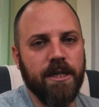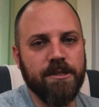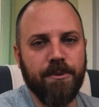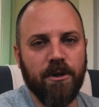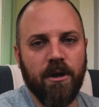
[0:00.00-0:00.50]

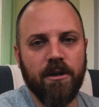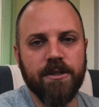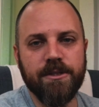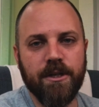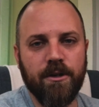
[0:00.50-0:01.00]
Esperar
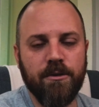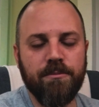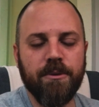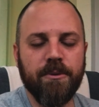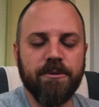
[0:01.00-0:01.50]
is to
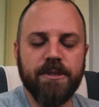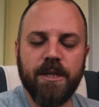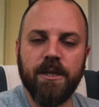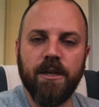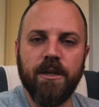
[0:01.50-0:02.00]
hope, and we would say